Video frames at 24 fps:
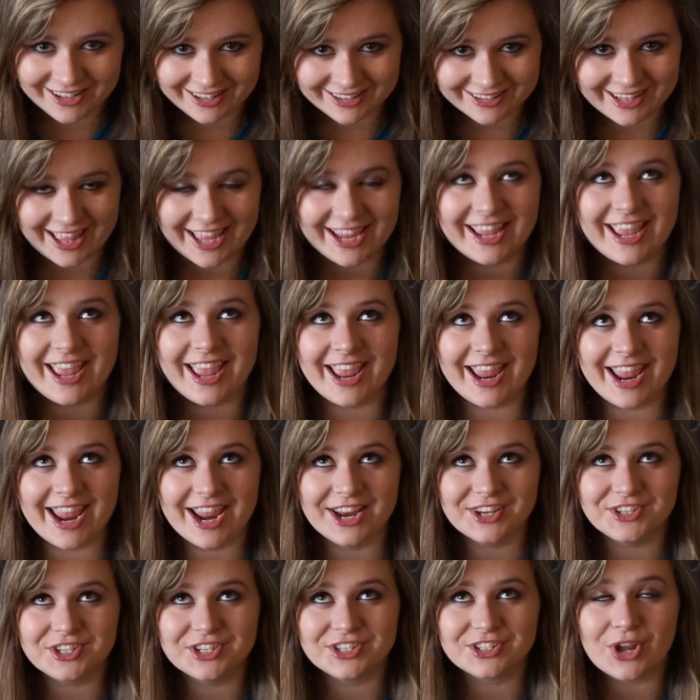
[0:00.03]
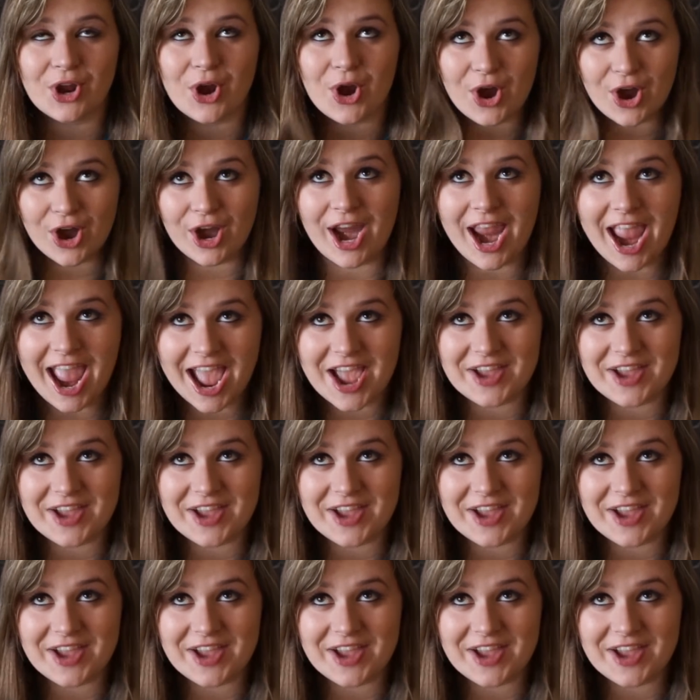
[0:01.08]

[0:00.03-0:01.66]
Like, it just hurt.